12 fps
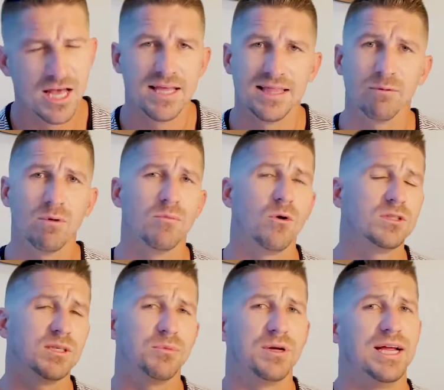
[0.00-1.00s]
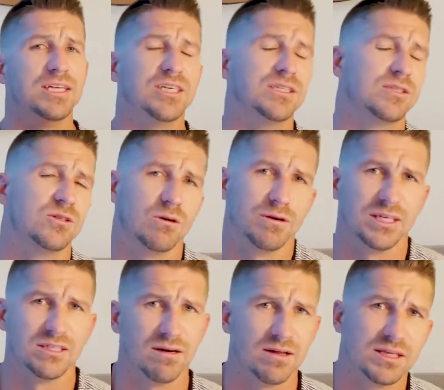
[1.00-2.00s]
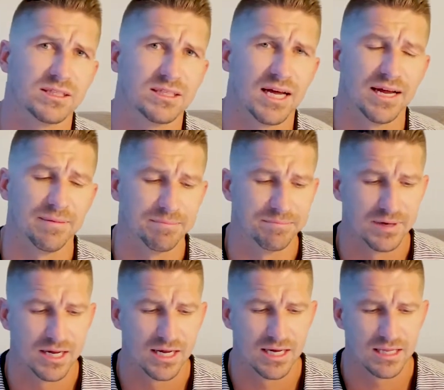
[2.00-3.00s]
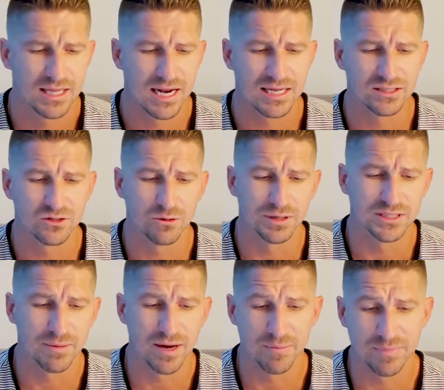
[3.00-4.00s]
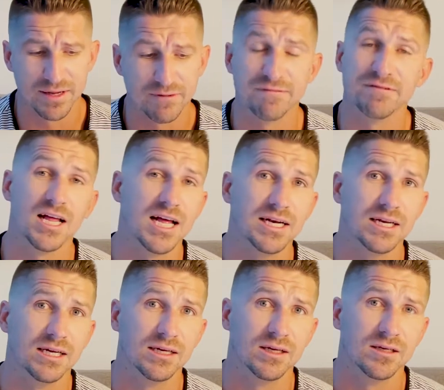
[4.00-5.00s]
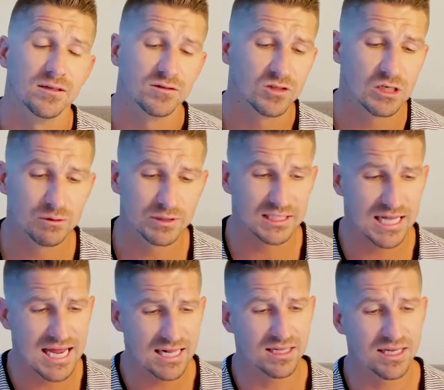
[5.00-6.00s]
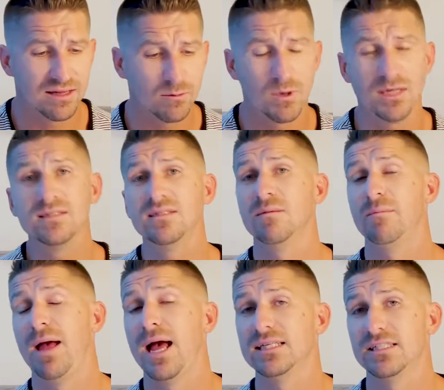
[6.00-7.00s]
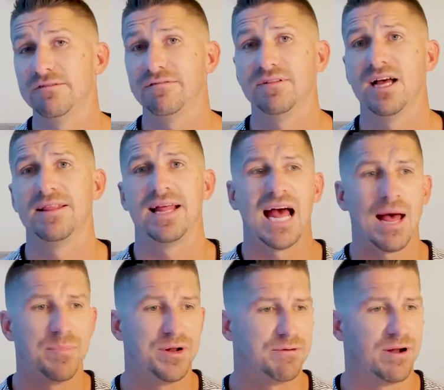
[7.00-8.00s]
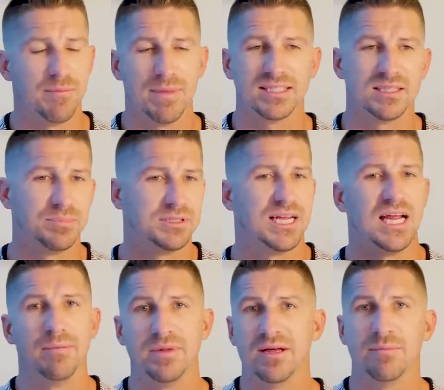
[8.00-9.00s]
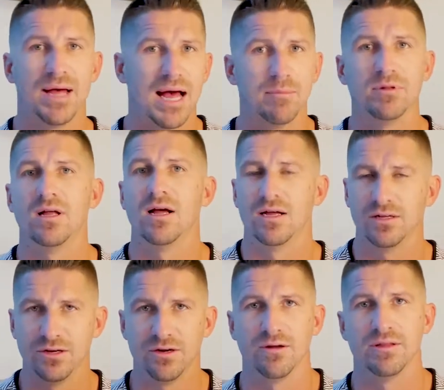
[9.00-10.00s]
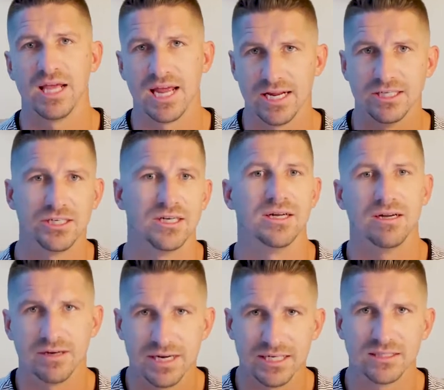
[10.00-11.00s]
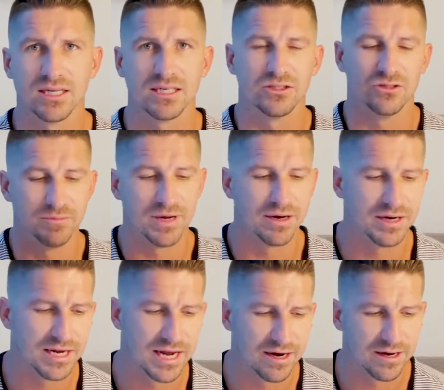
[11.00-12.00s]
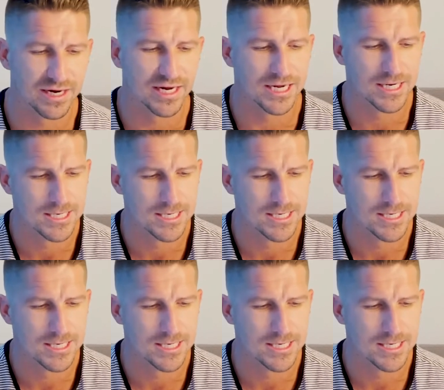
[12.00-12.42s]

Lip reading: there were multiple ancient stories around this time that had stories about a big flood. So it was likely there was some massive flood that happened around Mesopotamia, Babylon, the ancient Near East, like Sumeria area.